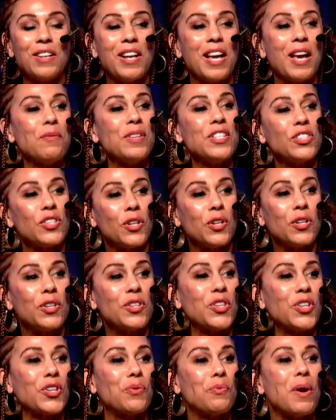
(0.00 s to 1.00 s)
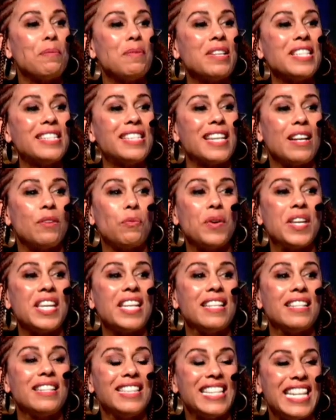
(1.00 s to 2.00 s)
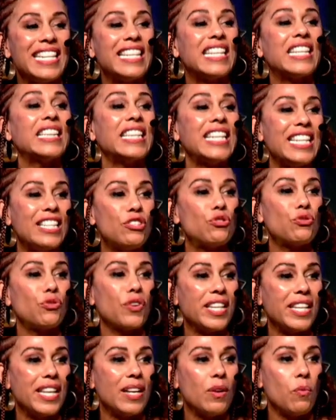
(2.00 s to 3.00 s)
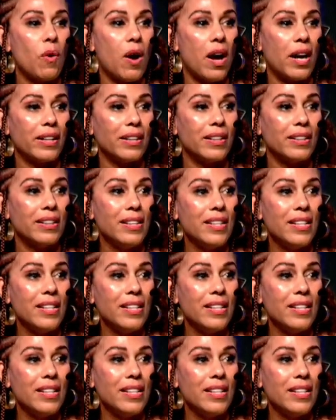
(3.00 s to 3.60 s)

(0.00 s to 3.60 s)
and the women said we need clean drinking water